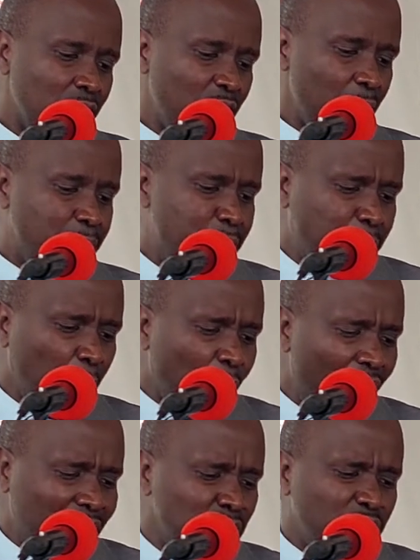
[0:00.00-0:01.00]
For the people
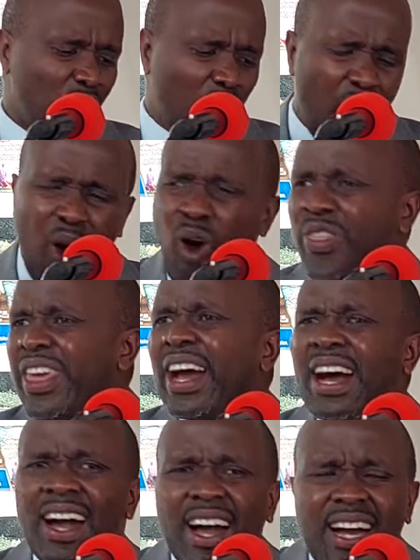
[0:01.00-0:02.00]
worked with all
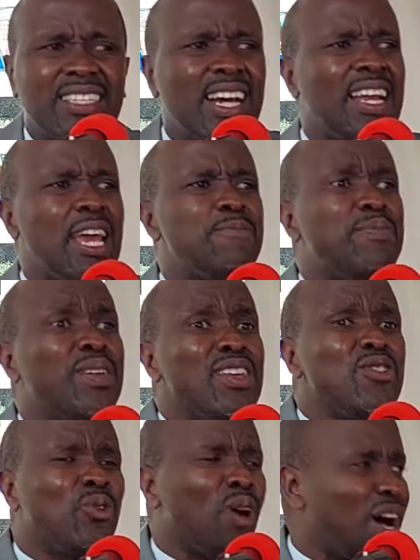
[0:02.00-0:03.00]
their heart. And I pray
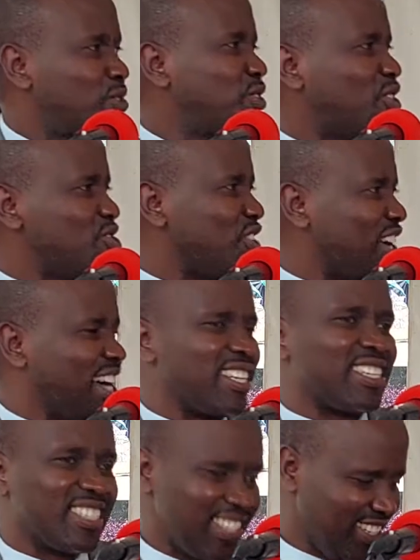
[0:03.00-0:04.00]
you work with all your heart.